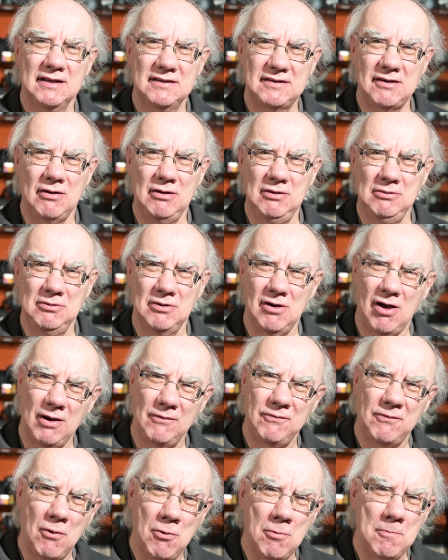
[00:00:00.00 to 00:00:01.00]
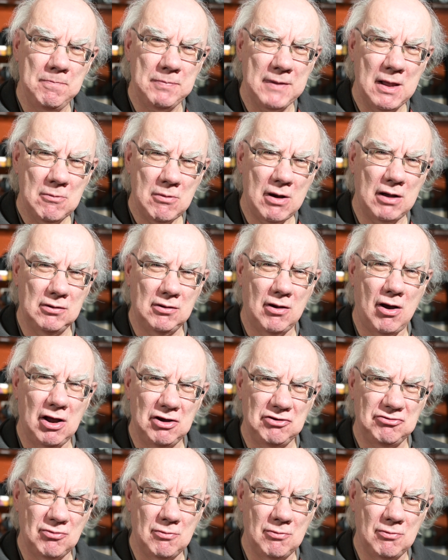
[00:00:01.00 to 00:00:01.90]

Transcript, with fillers: So I thought, well, I